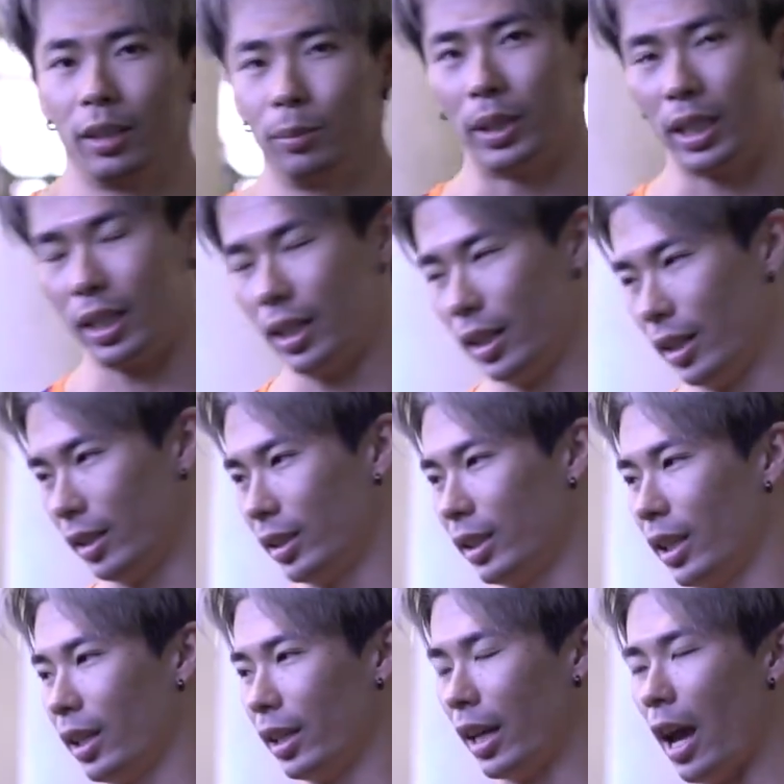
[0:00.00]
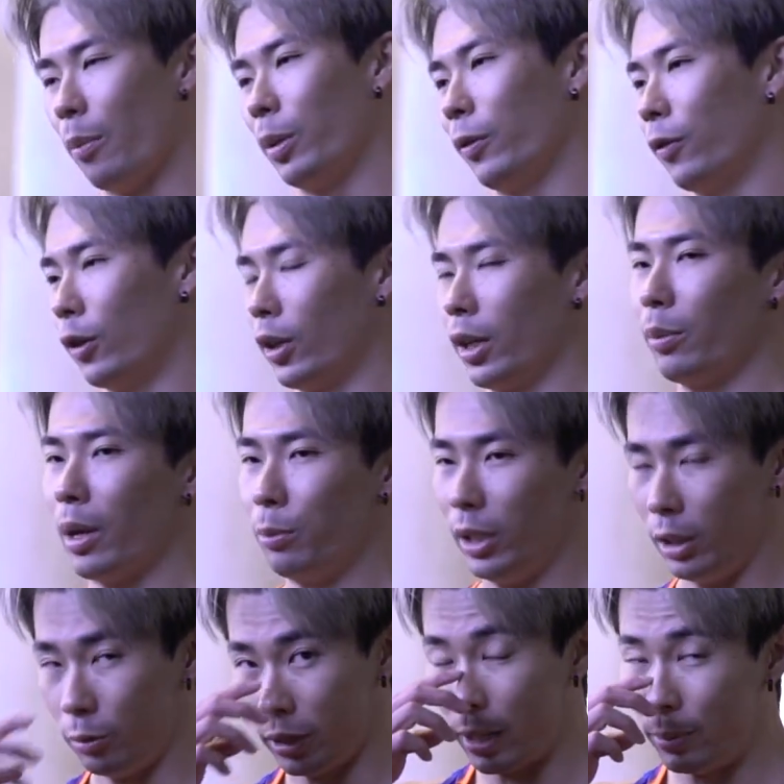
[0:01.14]
Because yeah, before my
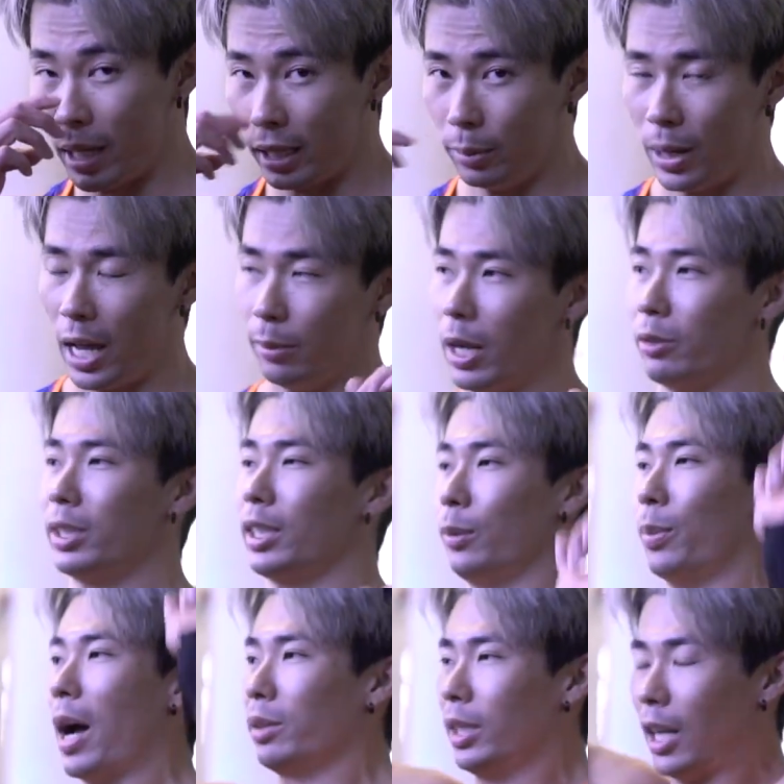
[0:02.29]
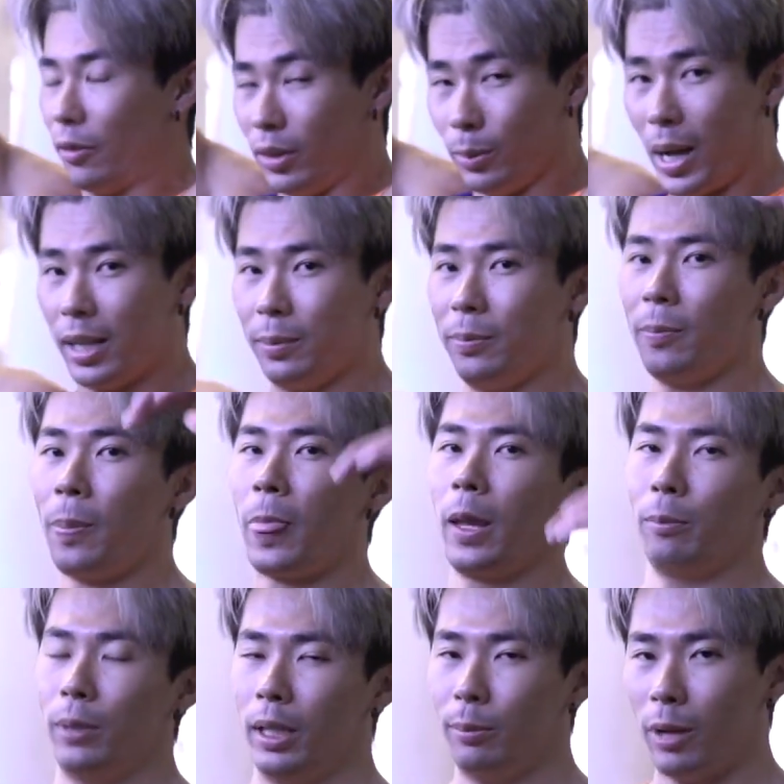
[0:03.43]
breathing would be at the bottom, I would still bounce it off the bottom,
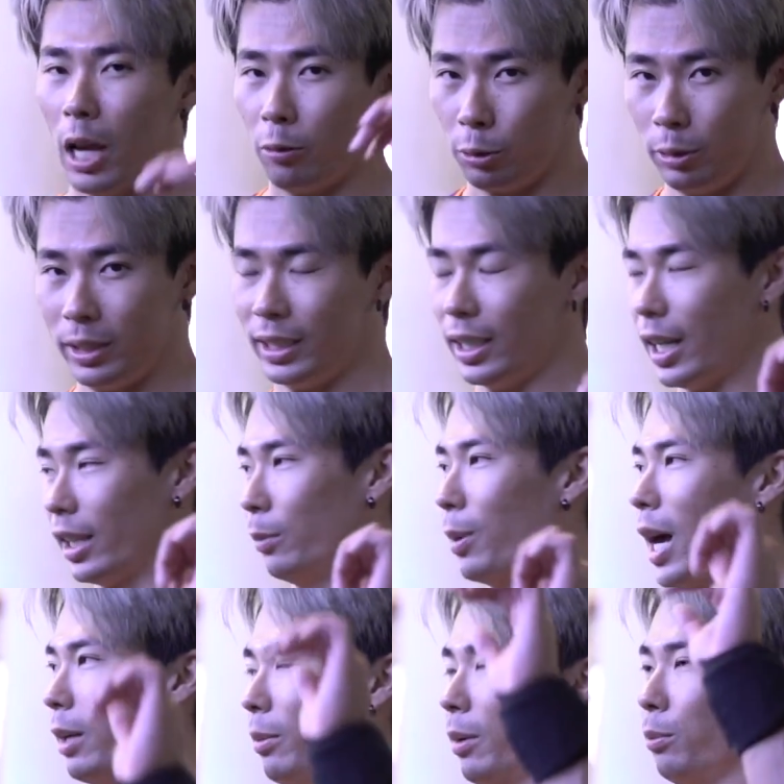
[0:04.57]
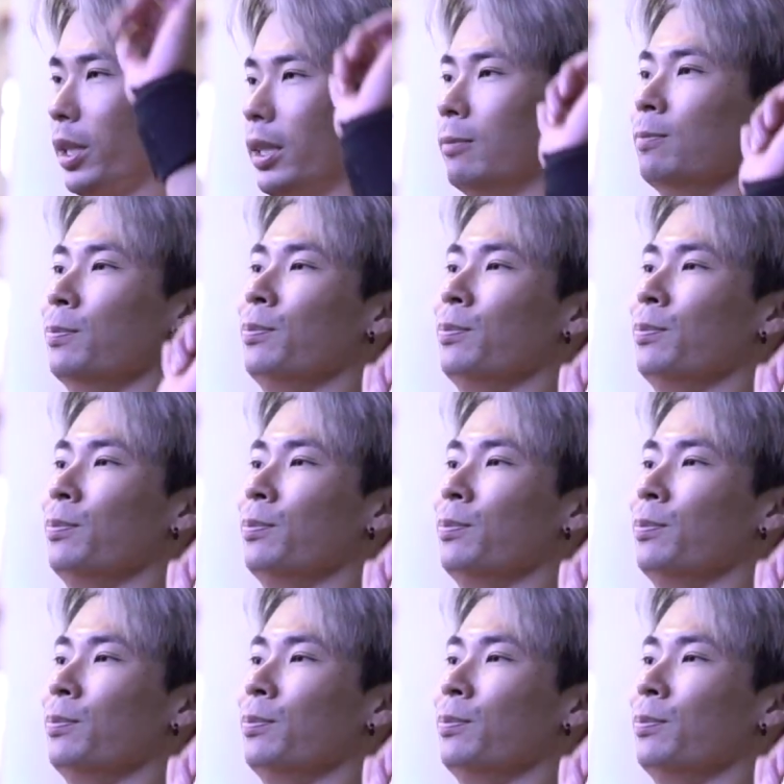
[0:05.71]
but I would reset at the bottom and breathe.